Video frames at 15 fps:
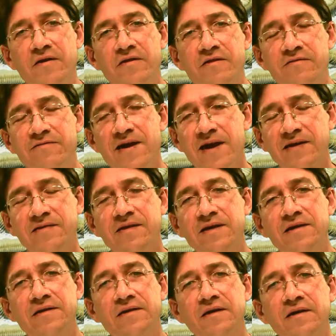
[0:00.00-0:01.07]
The fact
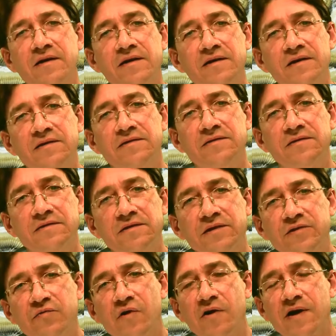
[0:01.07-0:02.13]
that the
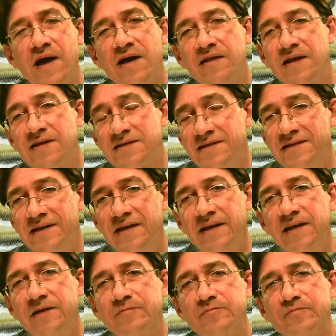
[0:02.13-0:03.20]
drug
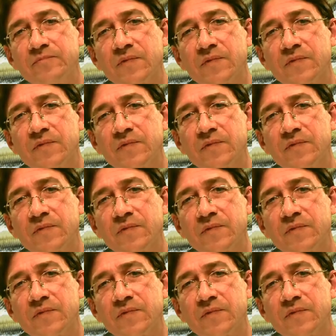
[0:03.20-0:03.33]
LSD